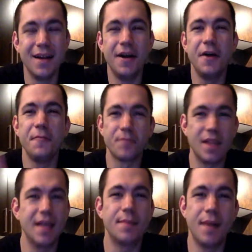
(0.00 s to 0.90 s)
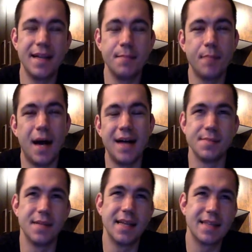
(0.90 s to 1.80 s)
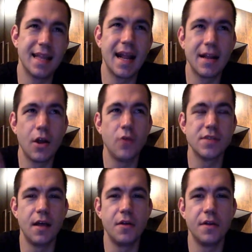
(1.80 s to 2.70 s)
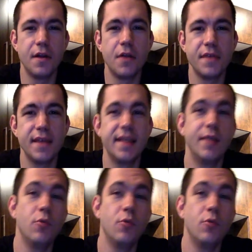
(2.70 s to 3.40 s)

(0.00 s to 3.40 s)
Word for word: um, like by getting bonds. That that kind of goes another thing that it will